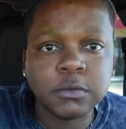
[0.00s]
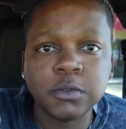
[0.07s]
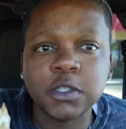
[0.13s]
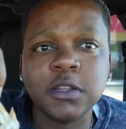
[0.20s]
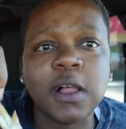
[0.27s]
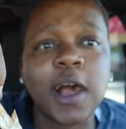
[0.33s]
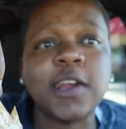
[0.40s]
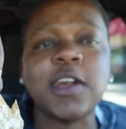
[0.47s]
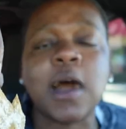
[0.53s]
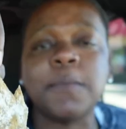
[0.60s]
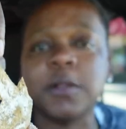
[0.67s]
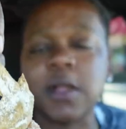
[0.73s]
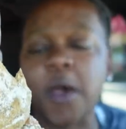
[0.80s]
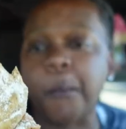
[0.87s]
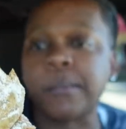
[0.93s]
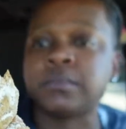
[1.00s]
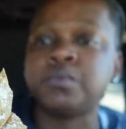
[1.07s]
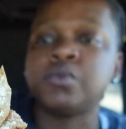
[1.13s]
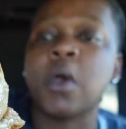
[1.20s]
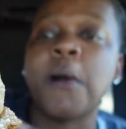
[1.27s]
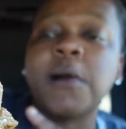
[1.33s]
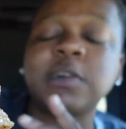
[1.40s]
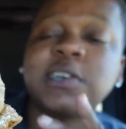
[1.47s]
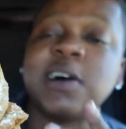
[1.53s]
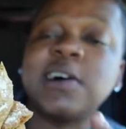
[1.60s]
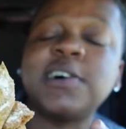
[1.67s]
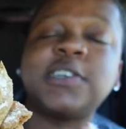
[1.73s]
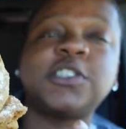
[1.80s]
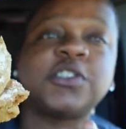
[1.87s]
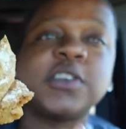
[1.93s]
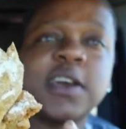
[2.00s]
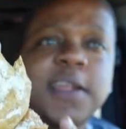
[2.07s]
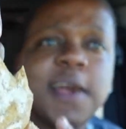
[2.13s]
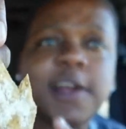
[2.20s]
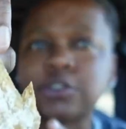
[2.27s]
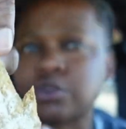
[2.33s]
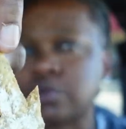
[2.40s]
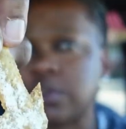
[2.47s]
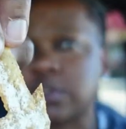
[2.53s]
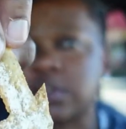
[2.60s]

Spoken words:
a lot of y'all be like, cuz, get extra